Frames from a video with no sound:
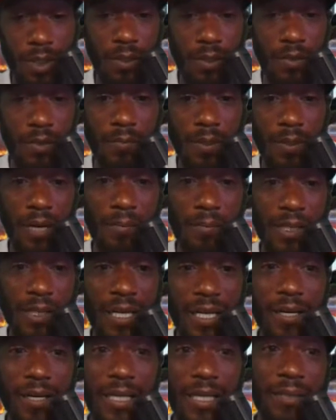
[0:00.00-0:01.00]
But I mean,
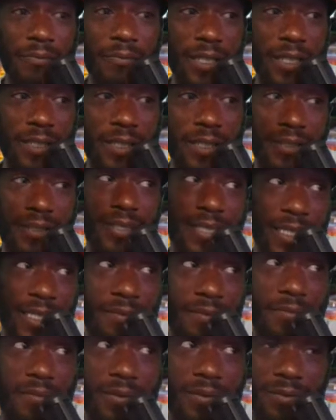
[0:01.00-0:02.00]
they ain't reached
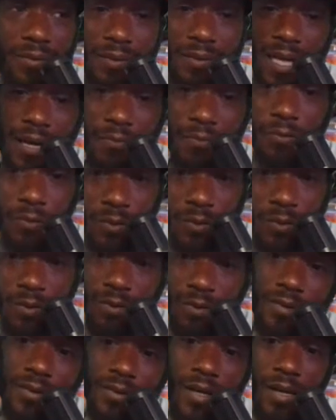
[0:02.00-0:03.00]
them levels.
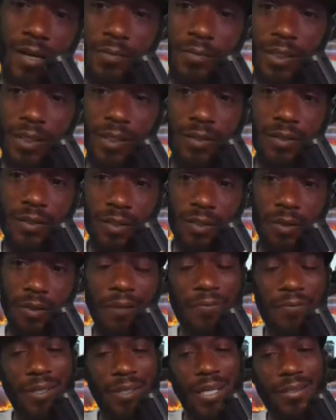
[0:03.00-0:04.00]
You know what I mean? So I
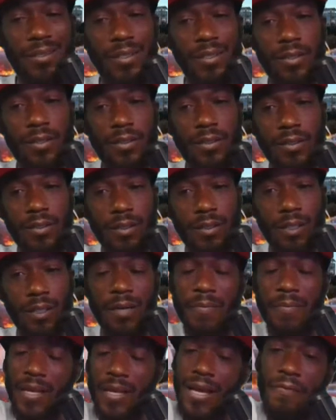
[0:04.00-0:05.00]
feel like niggas is
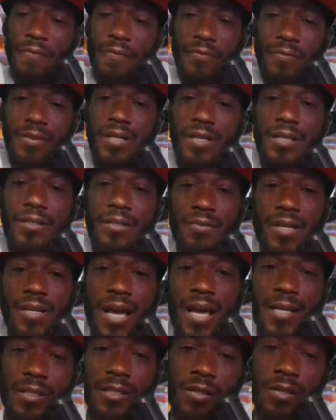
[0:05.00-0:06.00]
looking, and I feel like you ain't
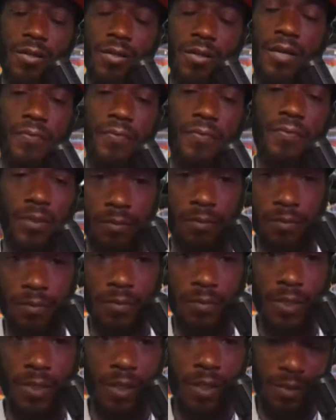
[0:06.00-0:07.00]
had to go there for them.
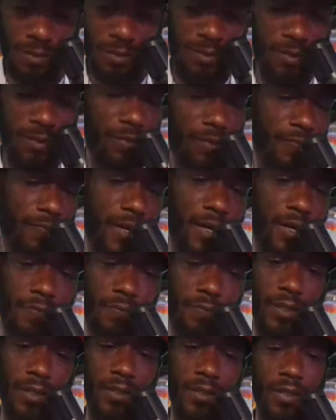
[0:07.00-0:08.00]
That's a fact. I
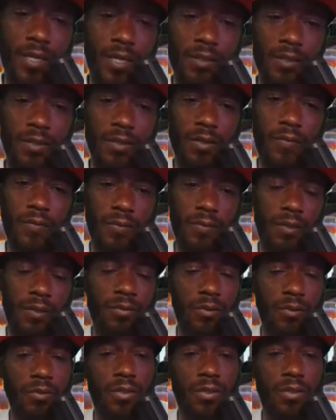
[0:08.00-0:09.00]
feel like you ain't had to go there for them.
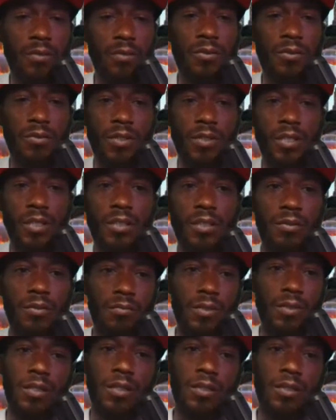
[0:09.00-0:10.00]
So you did what you needed to
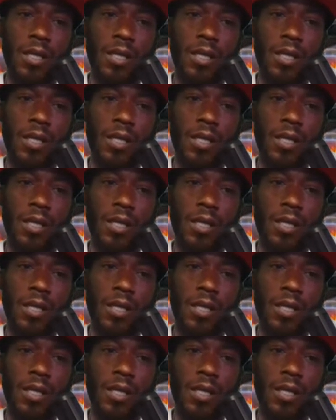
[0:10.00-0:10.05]
win.